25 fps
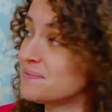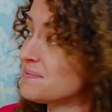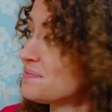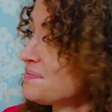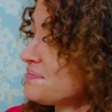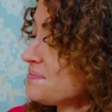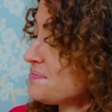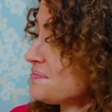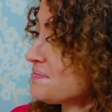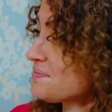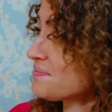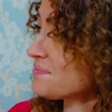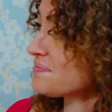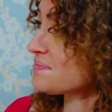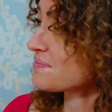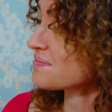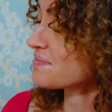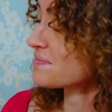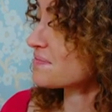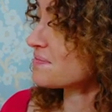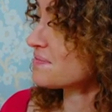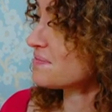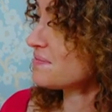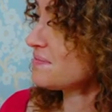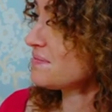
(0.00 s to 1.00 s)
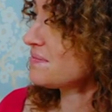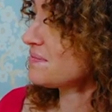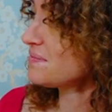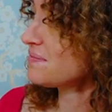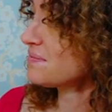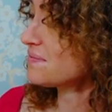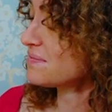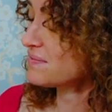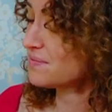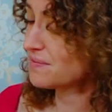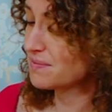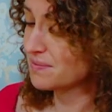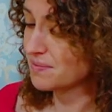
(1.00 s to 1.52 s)

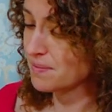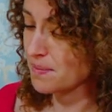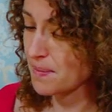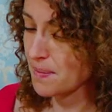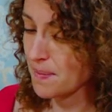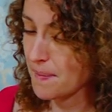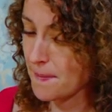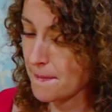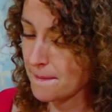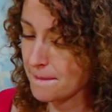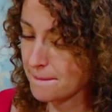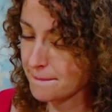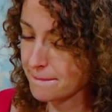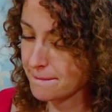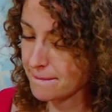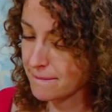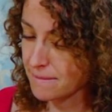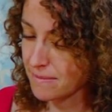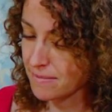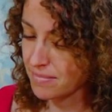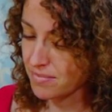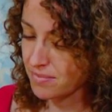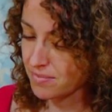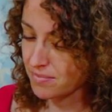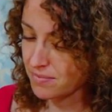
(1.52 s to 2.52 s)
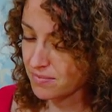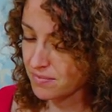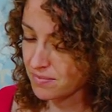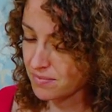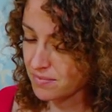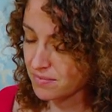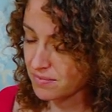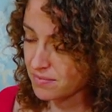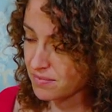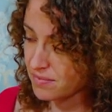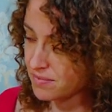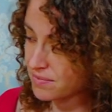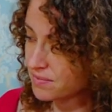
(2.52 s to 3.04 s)

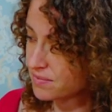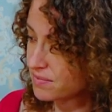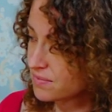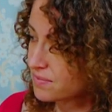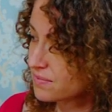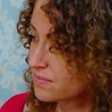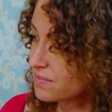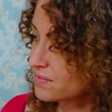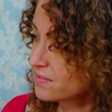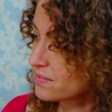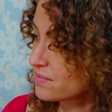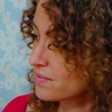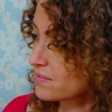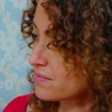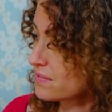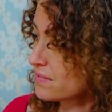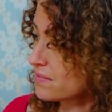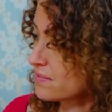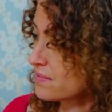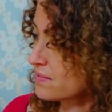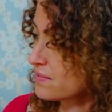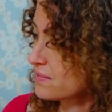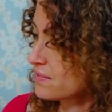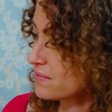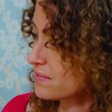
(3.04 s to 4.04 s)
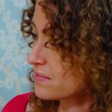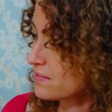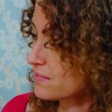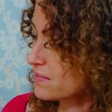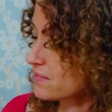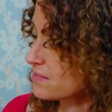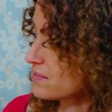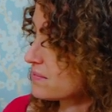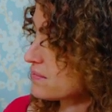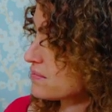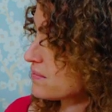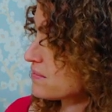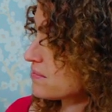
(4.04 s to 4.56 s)

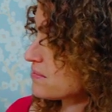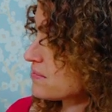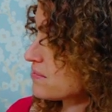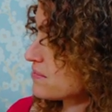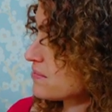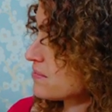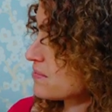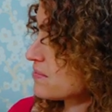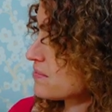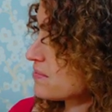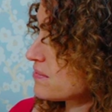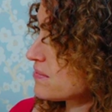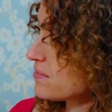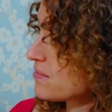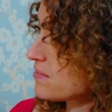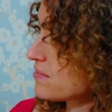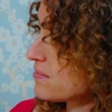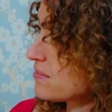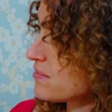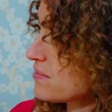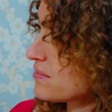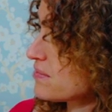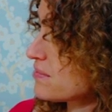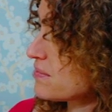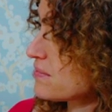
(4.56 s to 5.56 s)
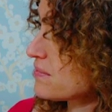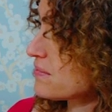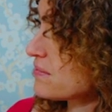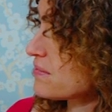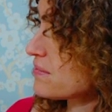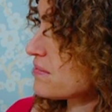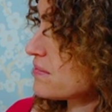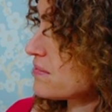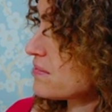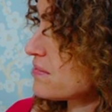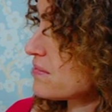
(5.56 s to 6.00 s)
(not speaking)